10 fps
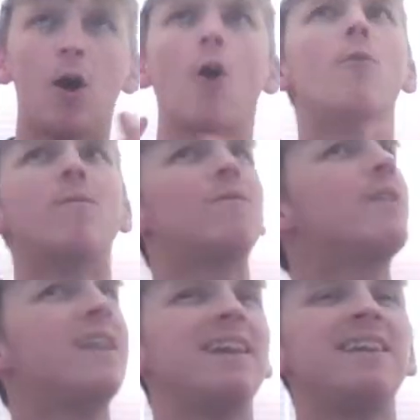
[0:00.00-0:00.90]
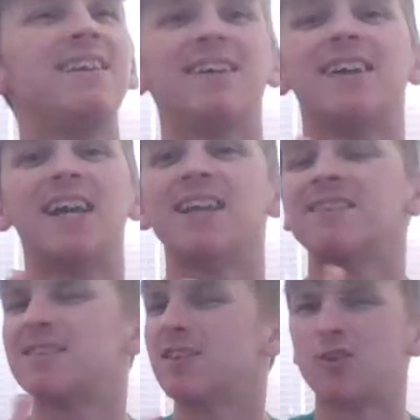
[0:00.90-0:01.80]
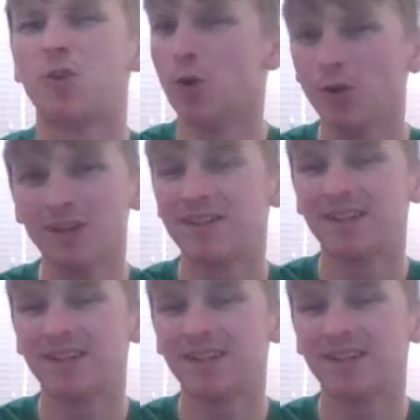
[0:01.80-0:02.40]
Hopefully it's as good